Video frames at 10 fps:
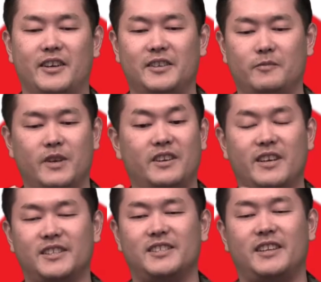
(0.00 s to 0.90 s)
re we
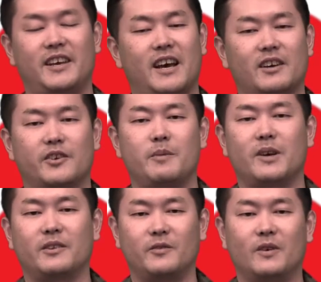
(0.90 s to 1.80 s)
reach the
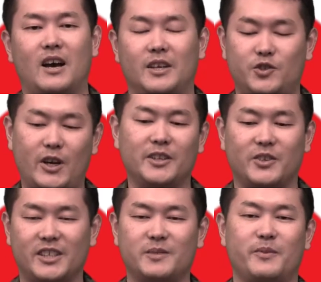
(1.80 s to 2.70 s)
agreement, I try
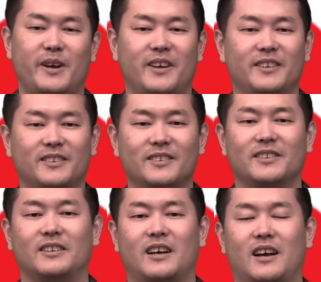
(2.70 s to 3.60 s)
to explain
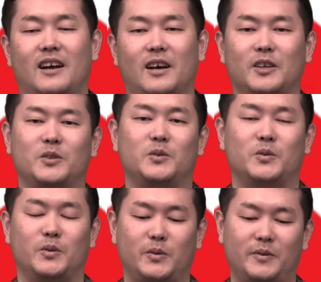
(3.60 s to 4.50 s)
uh,
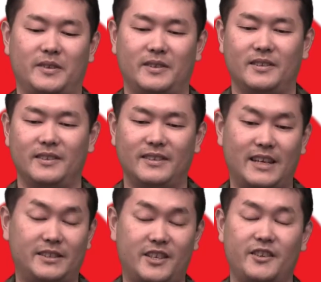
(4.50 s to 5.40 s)
to
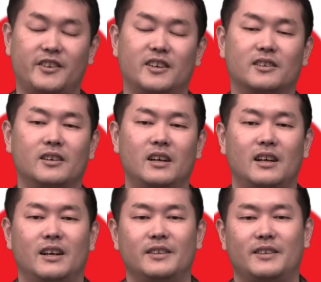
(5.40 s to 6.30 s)
the general
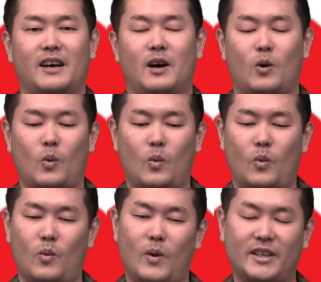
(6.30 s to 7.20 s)
that
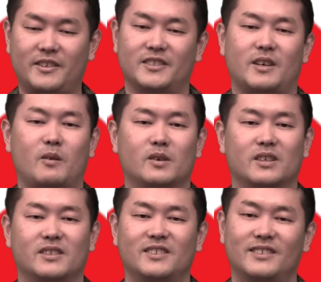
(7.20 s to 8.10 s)
what is
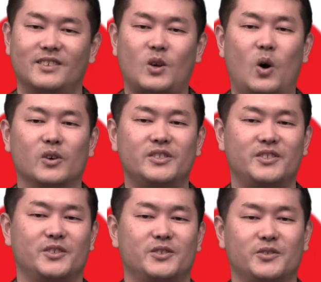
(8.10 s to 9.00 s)
our
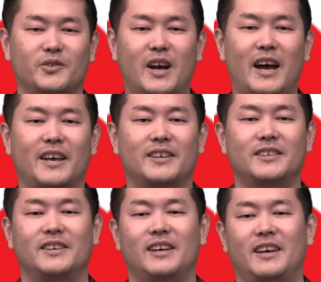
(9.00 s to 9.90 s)
constitution
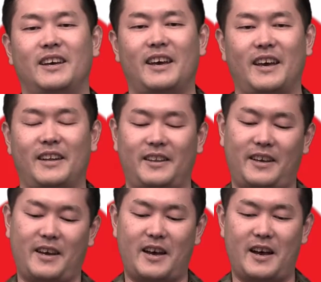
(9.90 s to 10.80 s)
like and
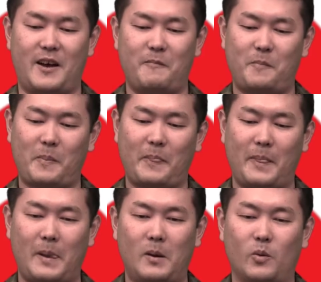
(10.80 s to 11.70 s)
the uh,
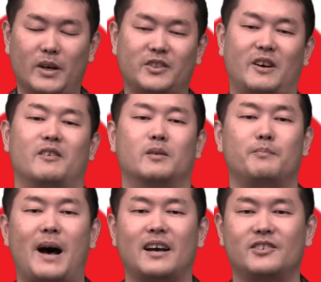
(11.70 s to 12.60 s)
what our
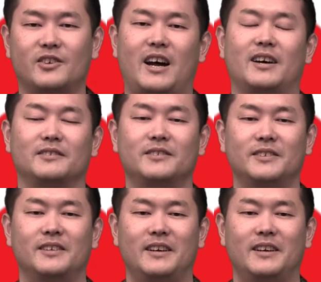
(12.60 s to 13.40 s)
background